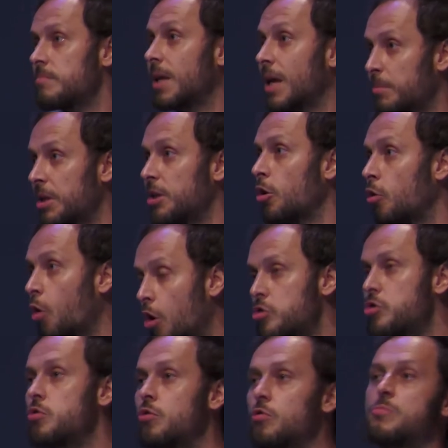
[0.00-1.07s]
namely the
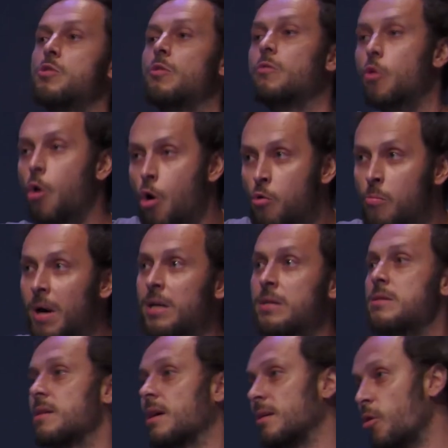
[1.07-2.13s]
costumes of
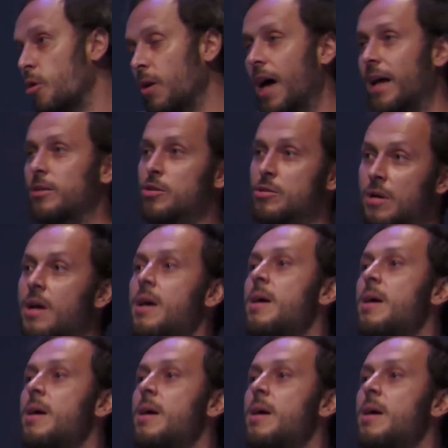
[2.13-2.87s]
Romans and all other